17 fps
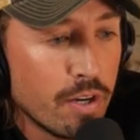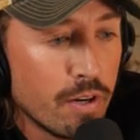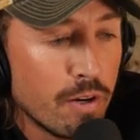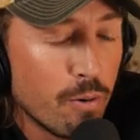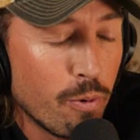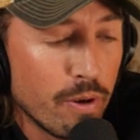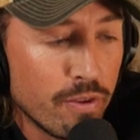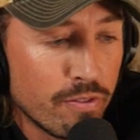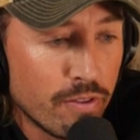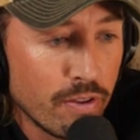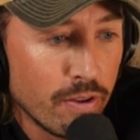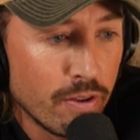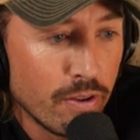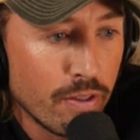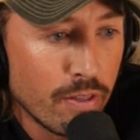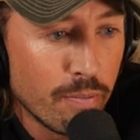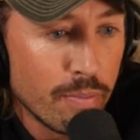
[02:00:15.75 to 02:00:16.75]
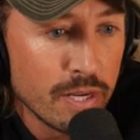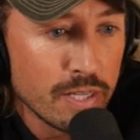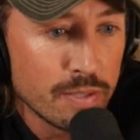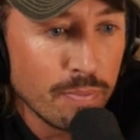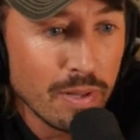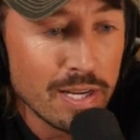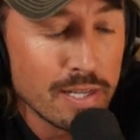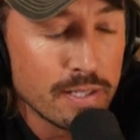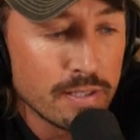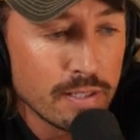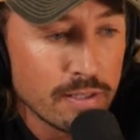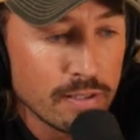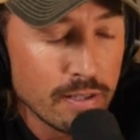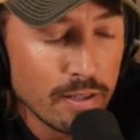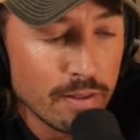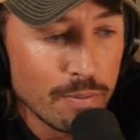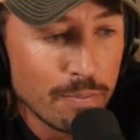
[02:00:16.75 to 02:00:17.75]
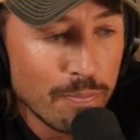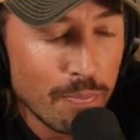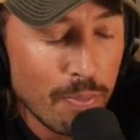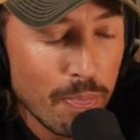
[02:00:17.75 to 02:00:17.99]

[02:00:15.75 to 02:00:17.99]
where's the the best place to send them?